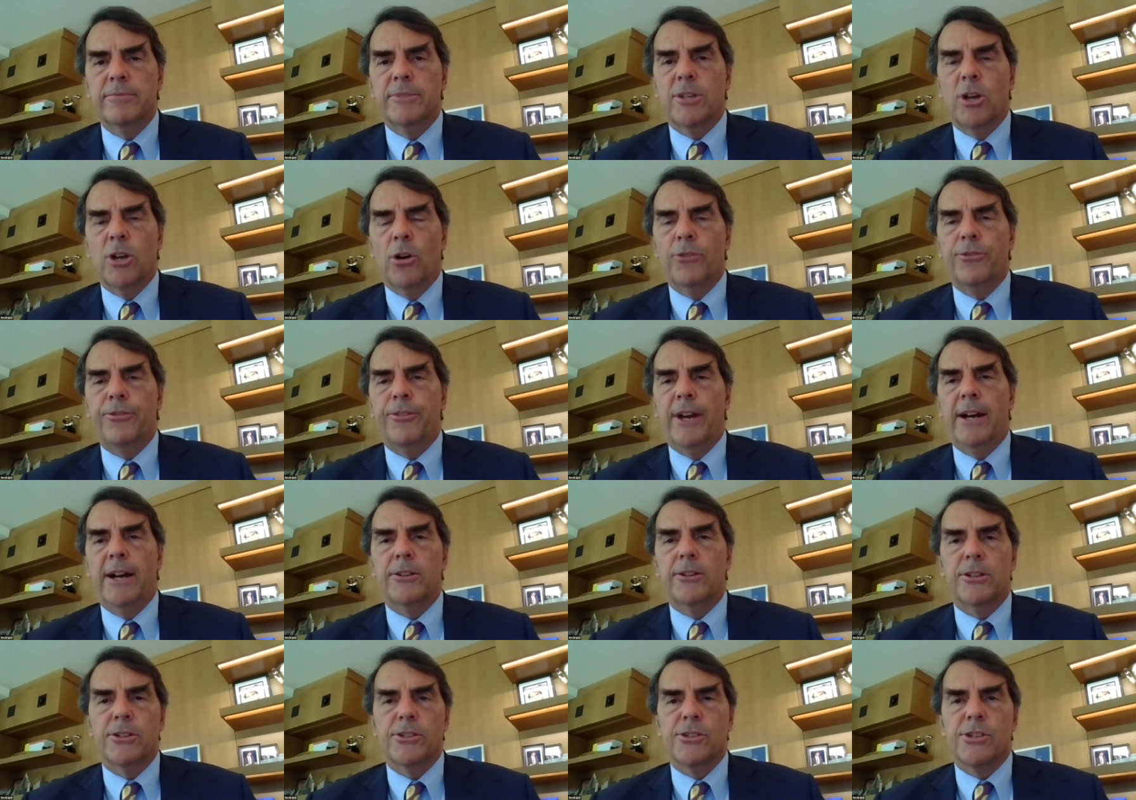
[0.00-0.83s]

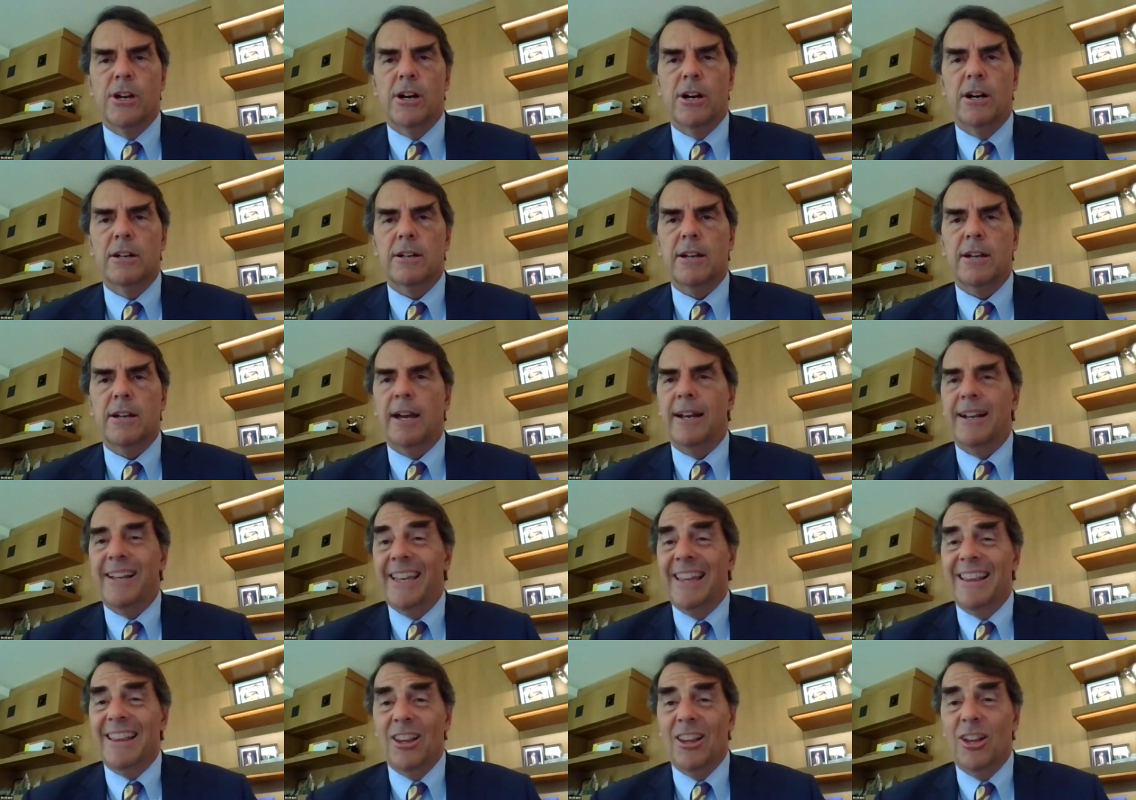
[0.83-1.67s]
co-founders all kind of
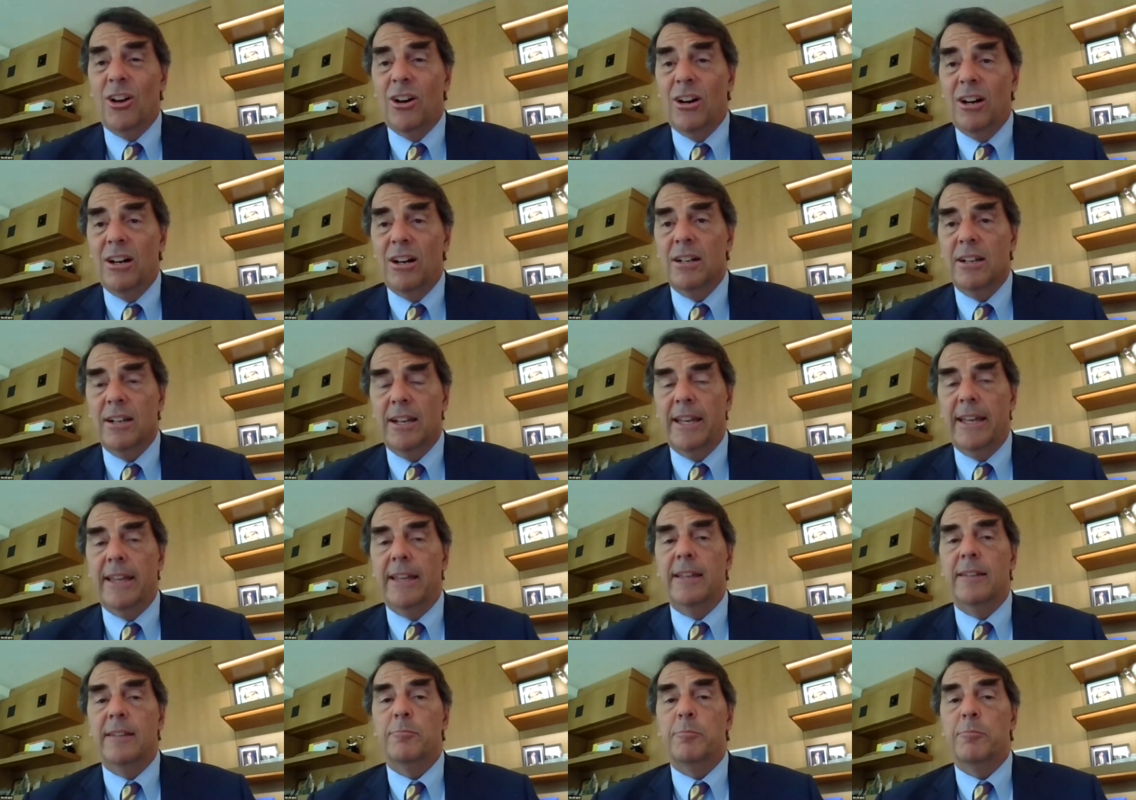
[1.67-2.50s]
get along
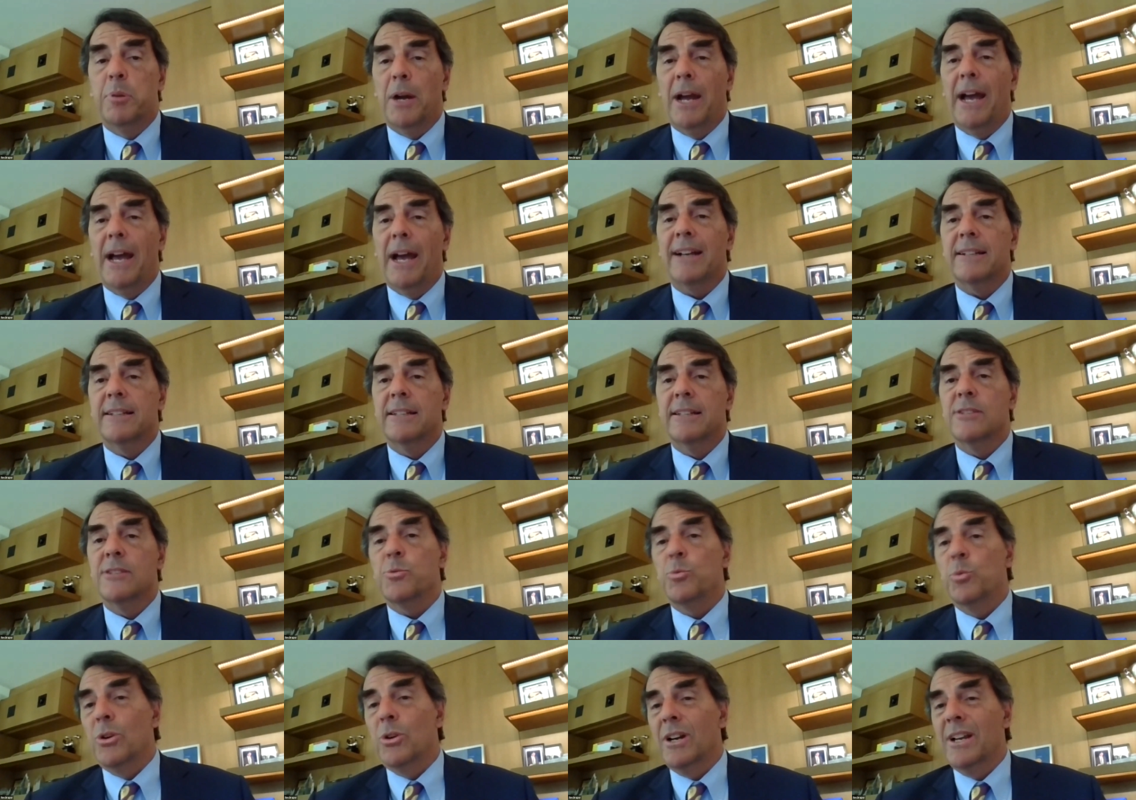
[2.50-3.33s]
and practice
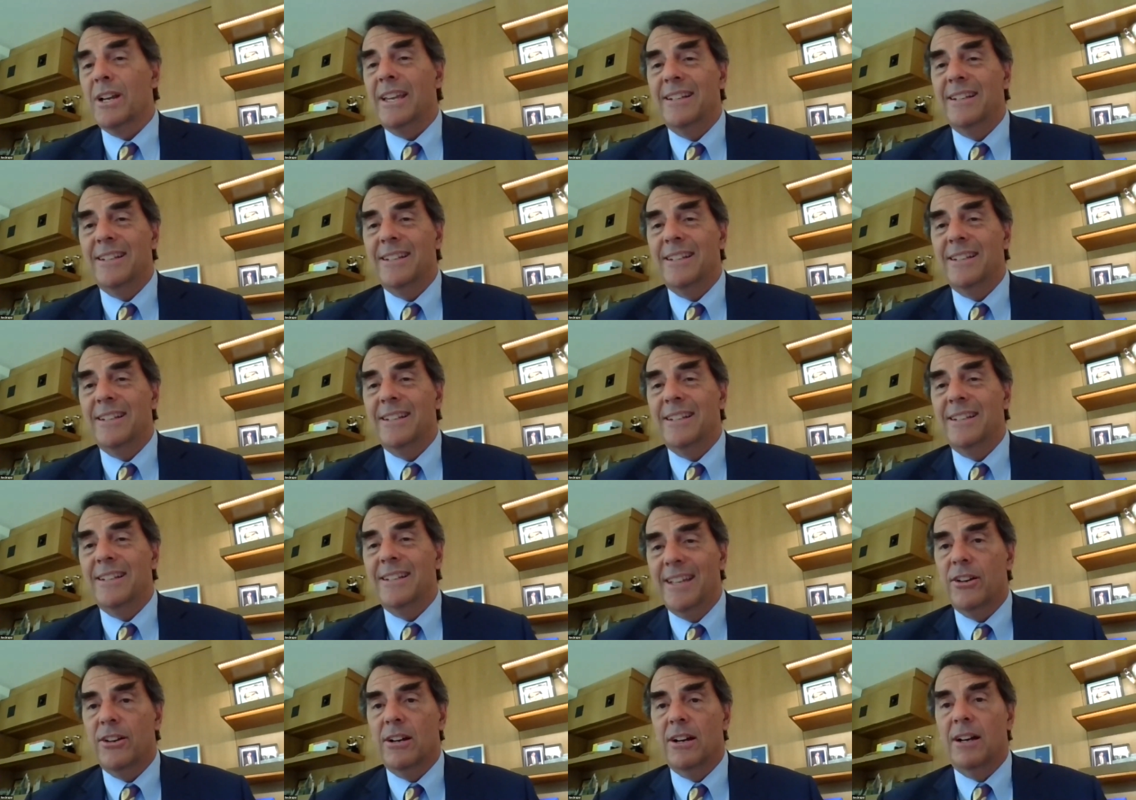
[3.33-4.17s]
working
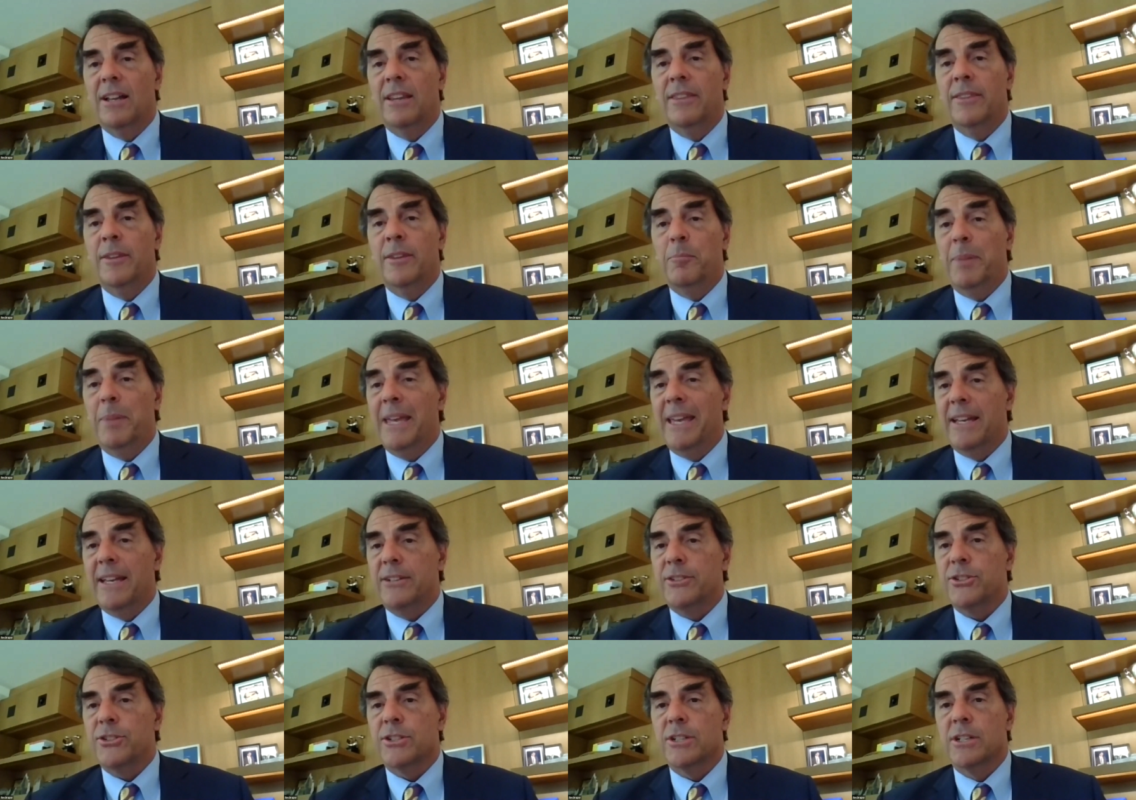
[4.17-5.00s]
together on the
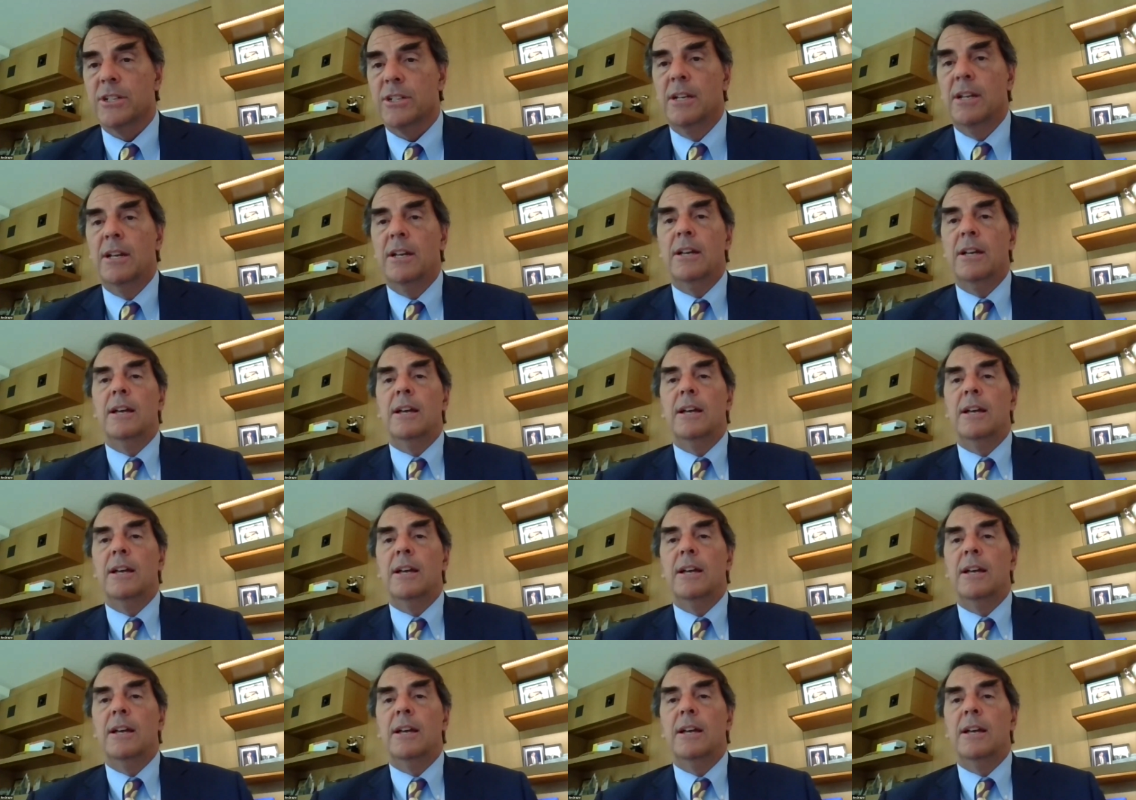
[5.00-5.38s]
pitch.